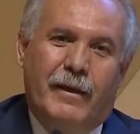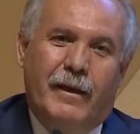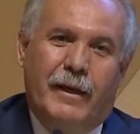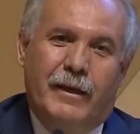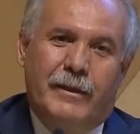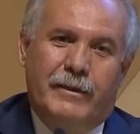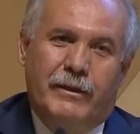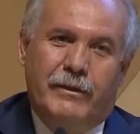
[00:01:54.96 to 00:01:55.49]

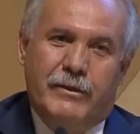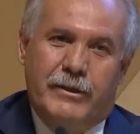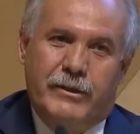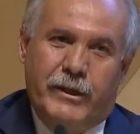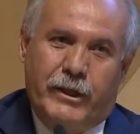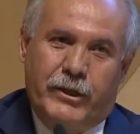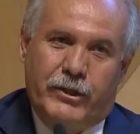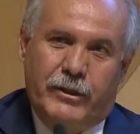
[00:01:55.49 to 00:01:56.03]
And there is a
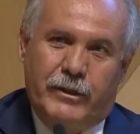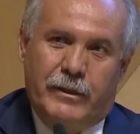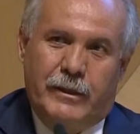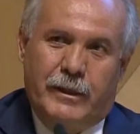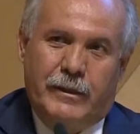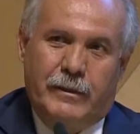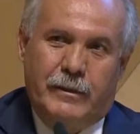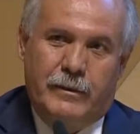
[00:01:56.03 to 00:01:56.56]
section
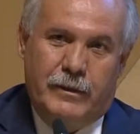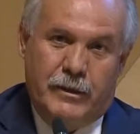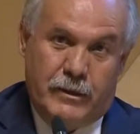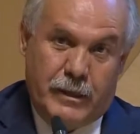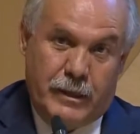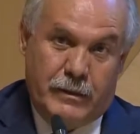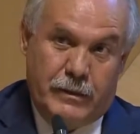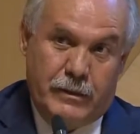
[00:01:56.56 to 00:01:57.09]
at
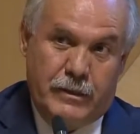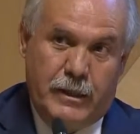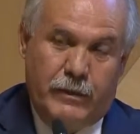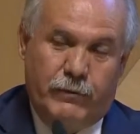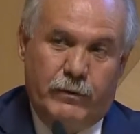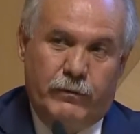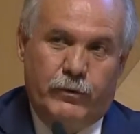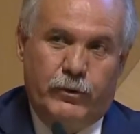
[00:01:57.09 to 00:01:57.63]
this
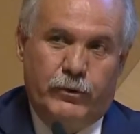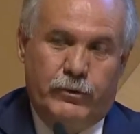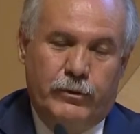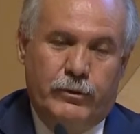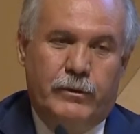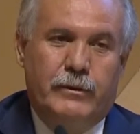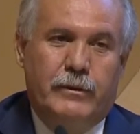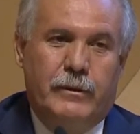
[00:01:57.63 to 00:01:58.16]
level for
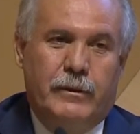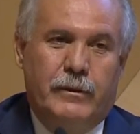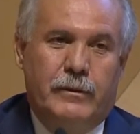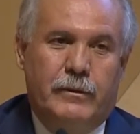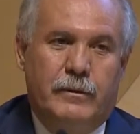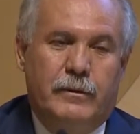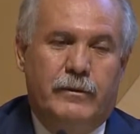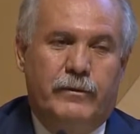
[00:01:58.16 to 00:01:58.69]
the
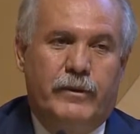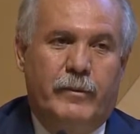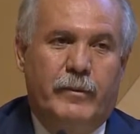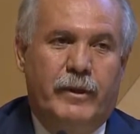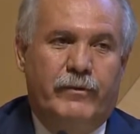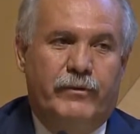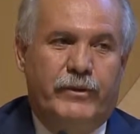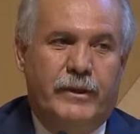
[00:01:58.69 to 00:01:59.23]

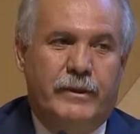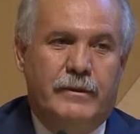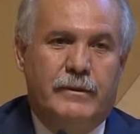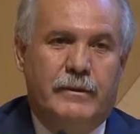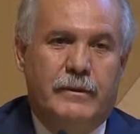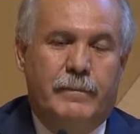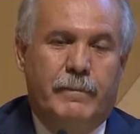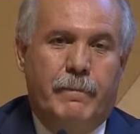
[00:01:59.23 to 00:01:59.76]
female friends.